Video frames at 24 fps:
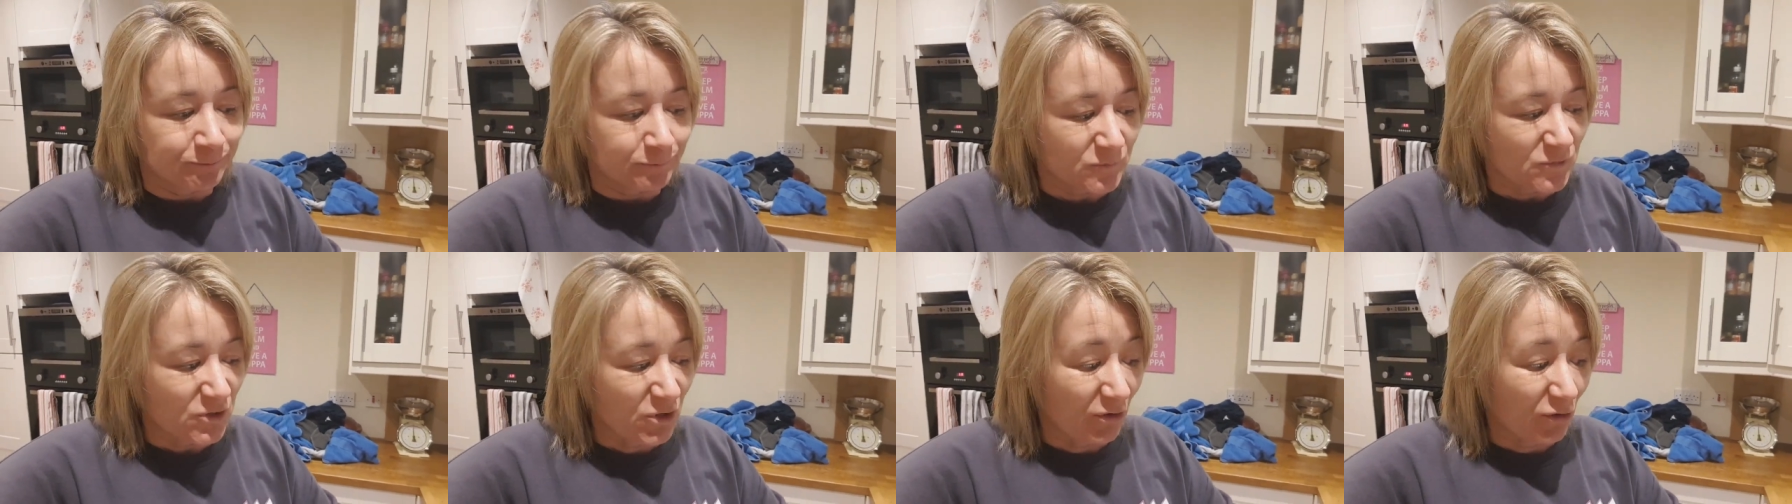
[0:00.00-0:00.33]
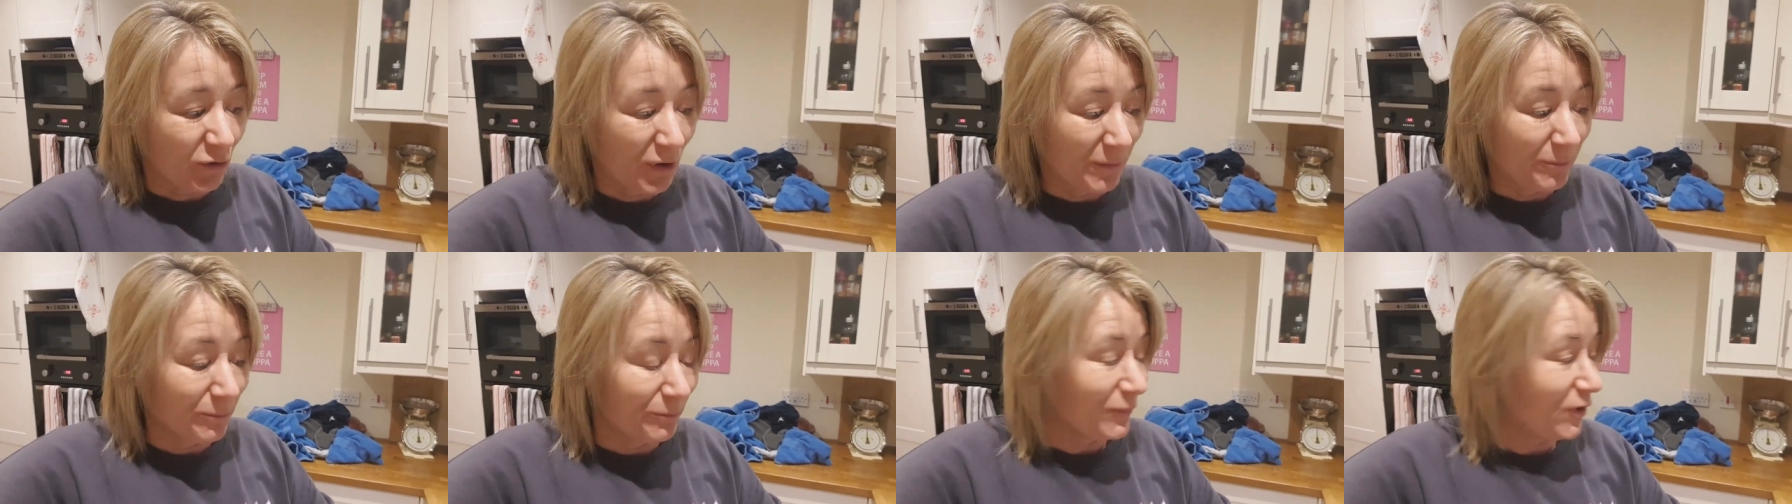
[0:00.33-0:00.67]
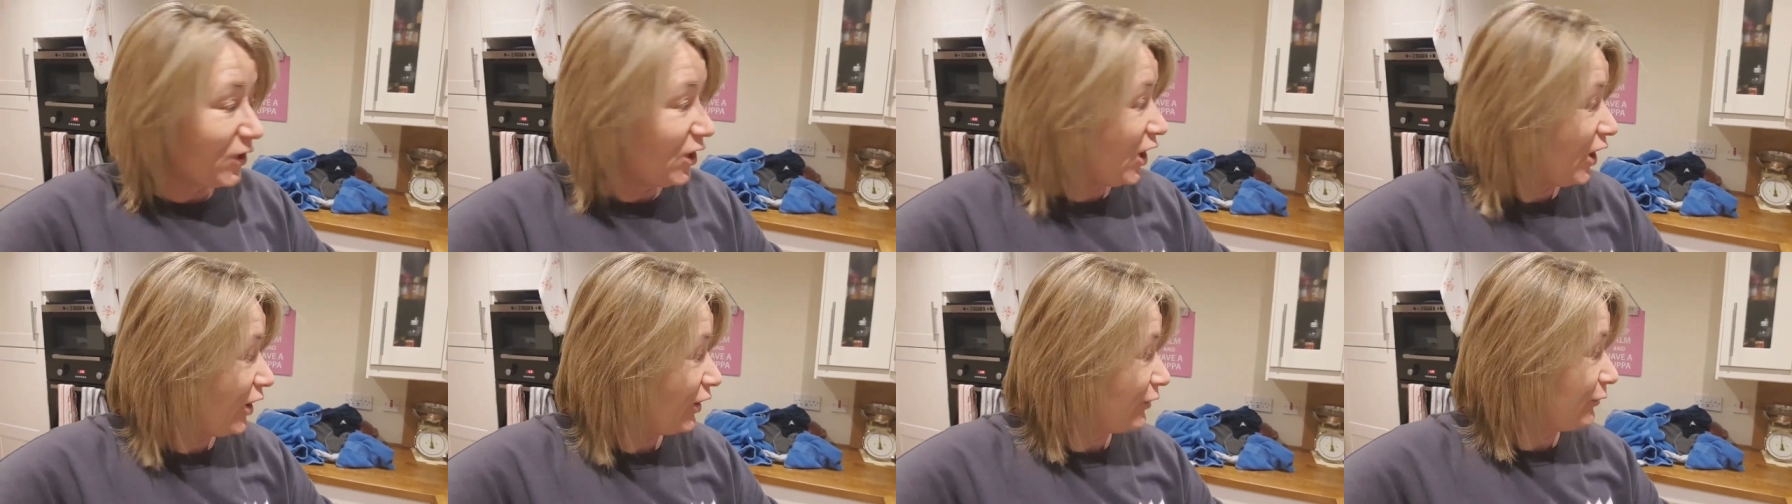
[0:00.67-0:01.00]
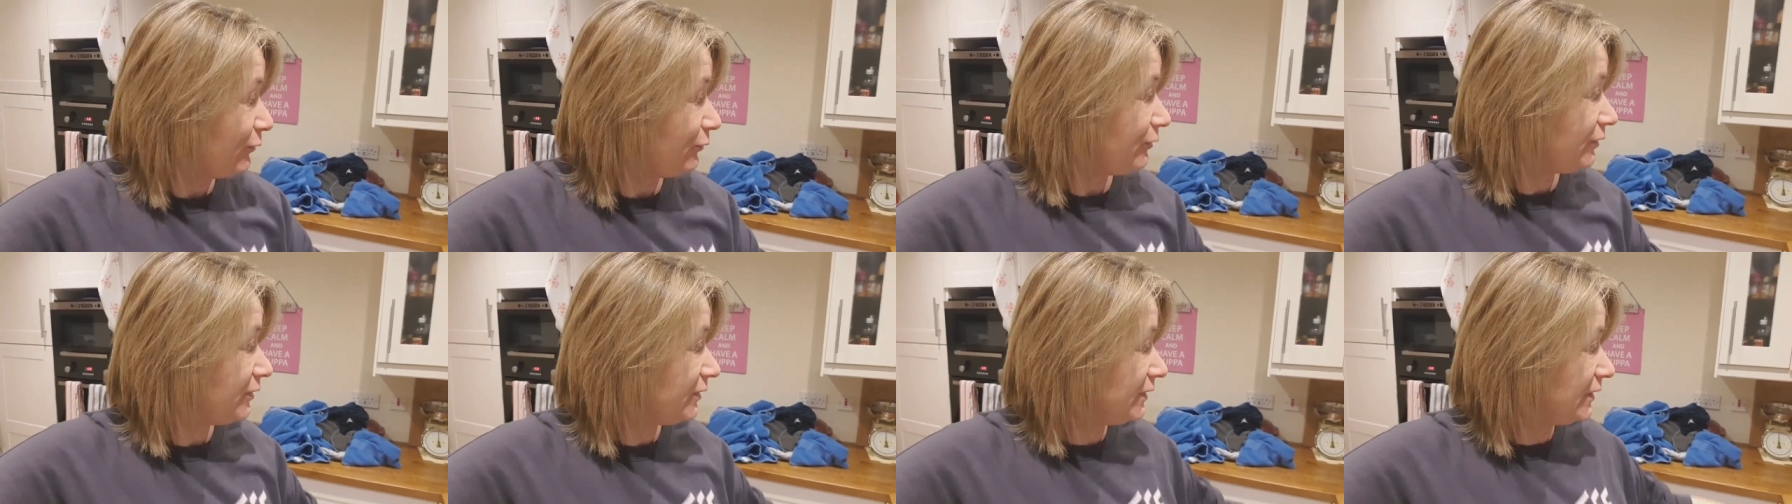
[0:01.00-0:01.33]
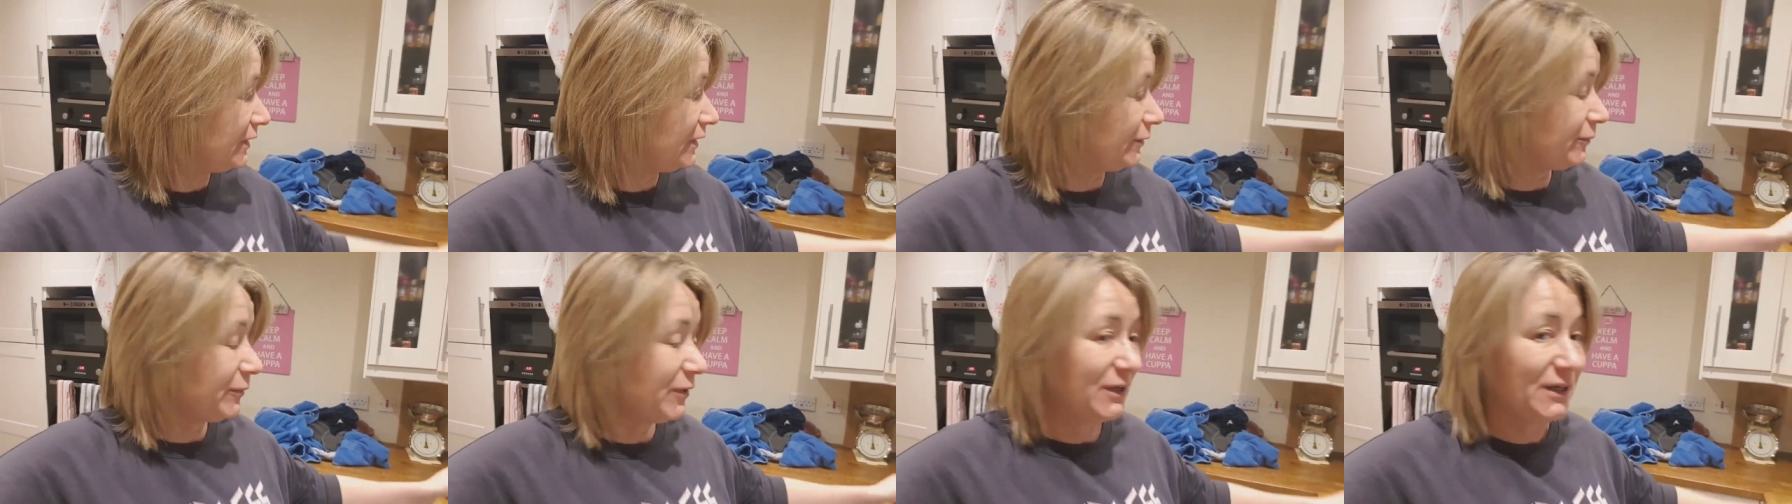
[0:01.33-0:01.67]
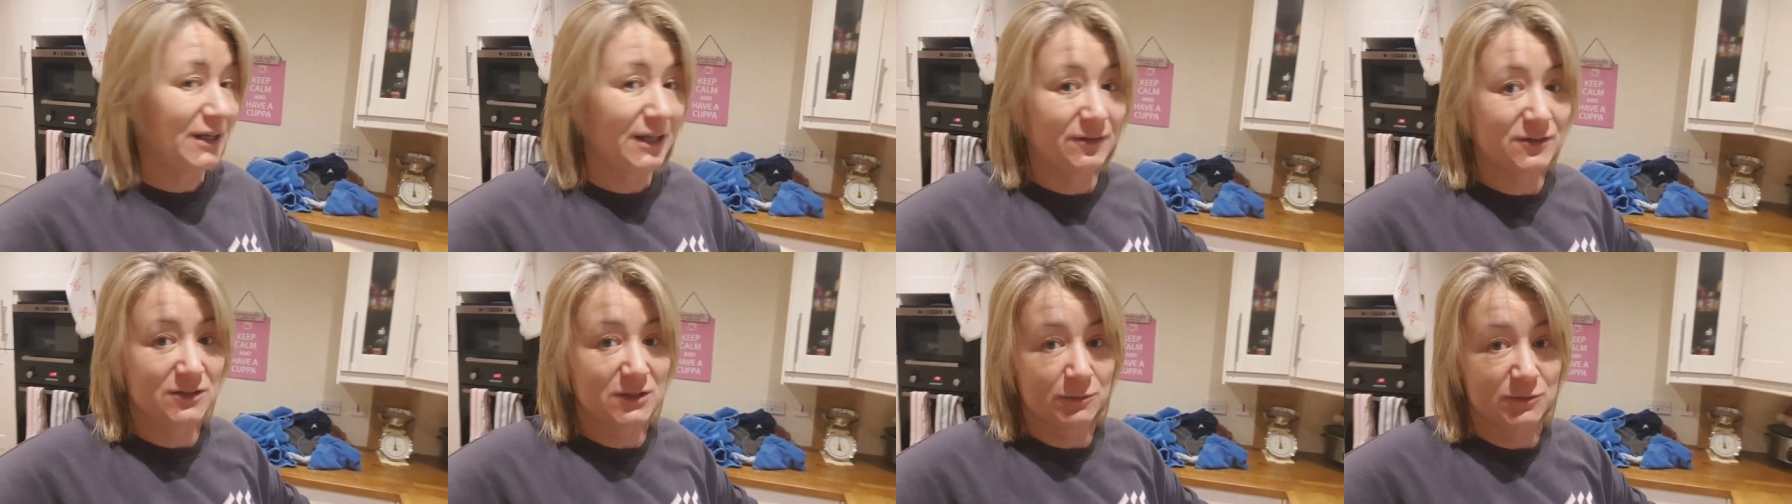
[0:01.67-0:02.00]
So I got him Coke, and I'm going
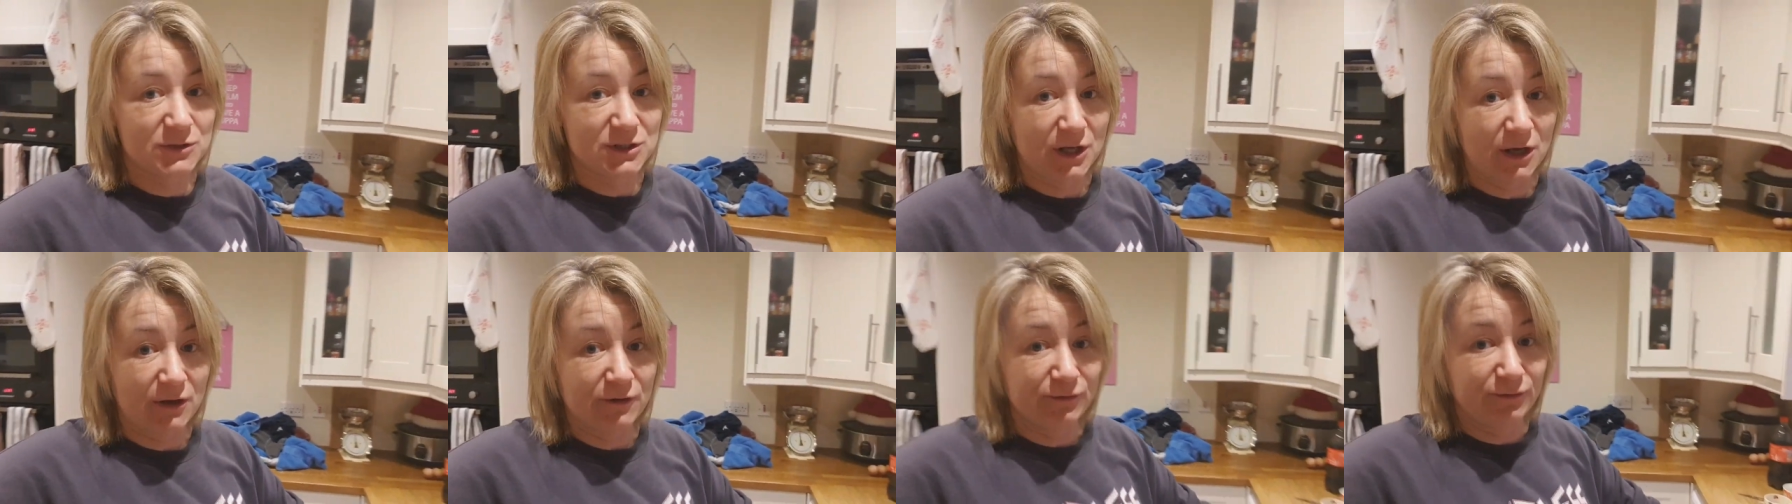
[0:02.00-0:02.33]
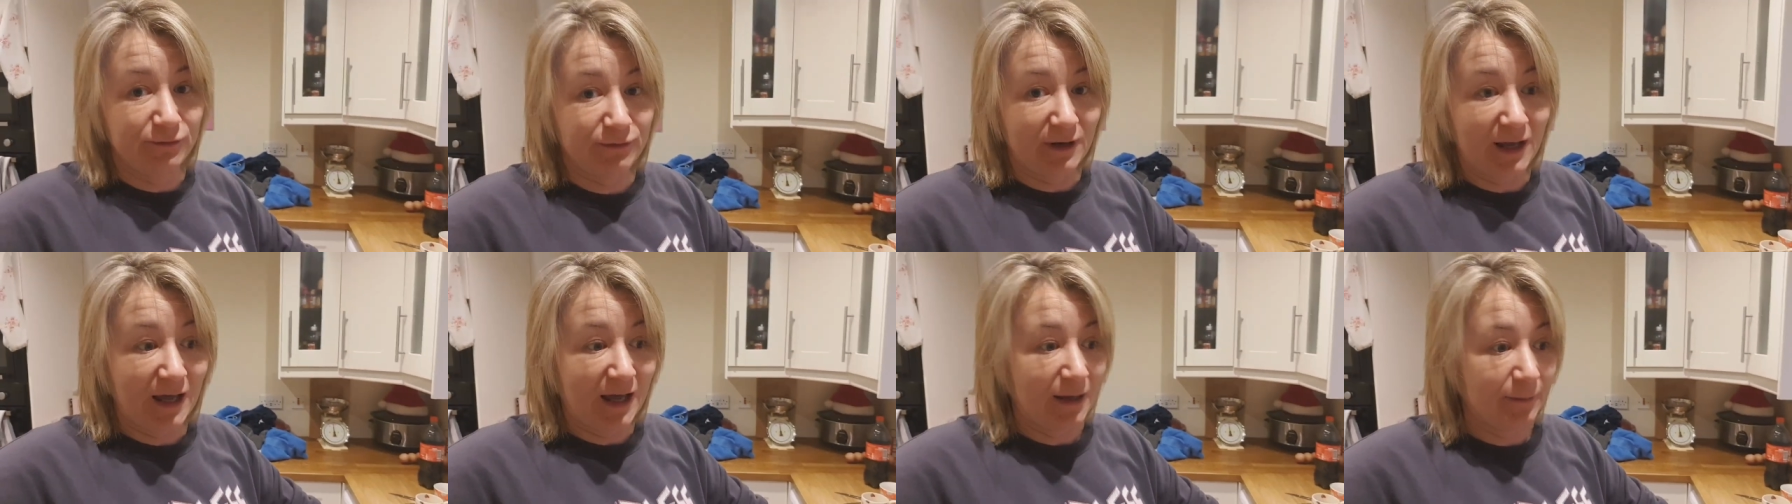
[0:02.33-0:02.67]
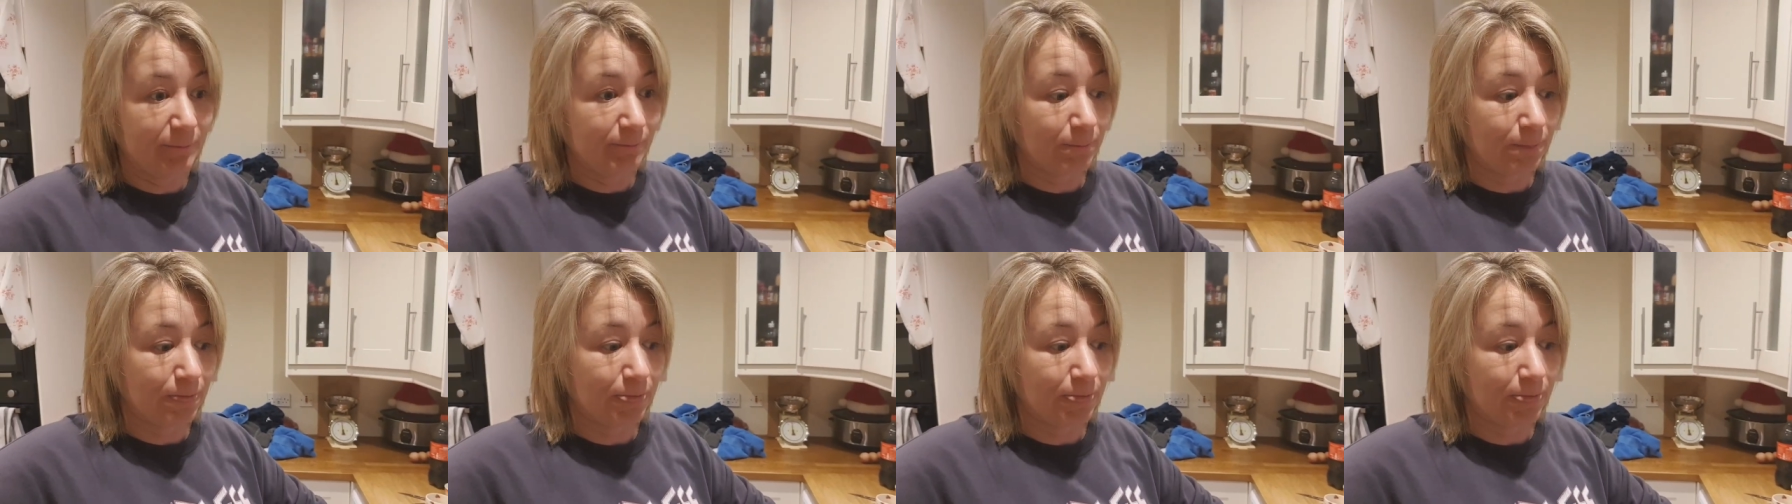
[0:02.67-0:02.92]
to leave some to go flat.